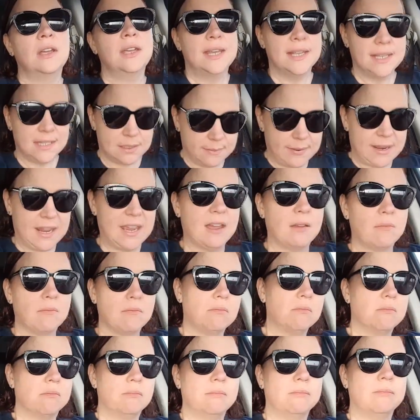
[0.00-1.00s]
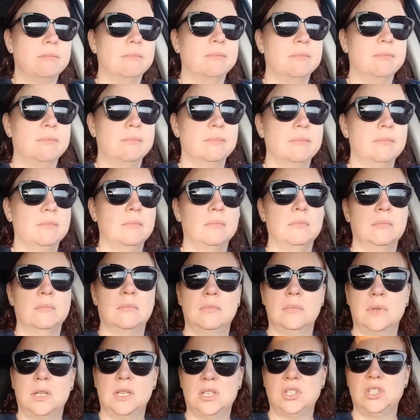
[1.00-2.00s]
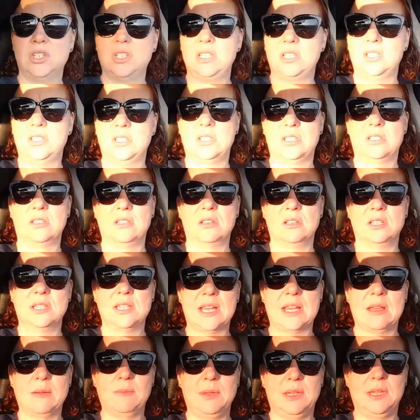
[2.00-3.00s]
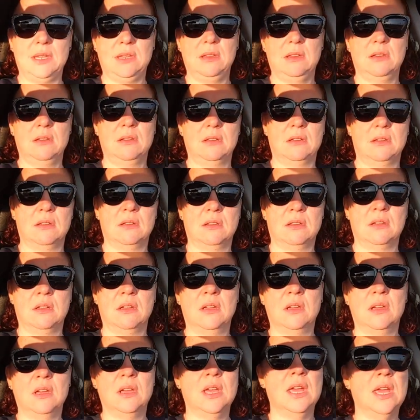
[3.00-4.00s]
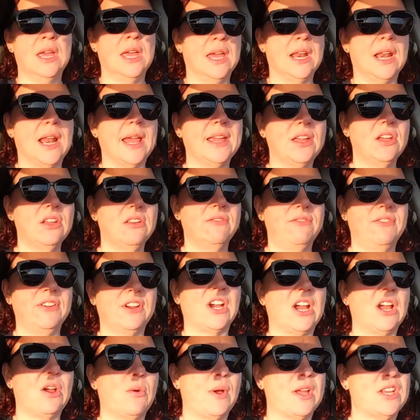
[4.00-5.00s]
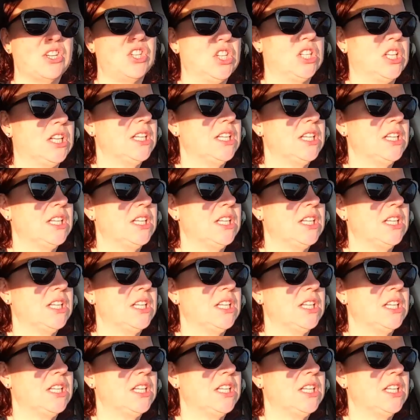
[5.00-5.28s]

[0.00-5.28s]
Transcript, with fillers: yes, ma'am. She just looked at me. And I couldn't figure out why she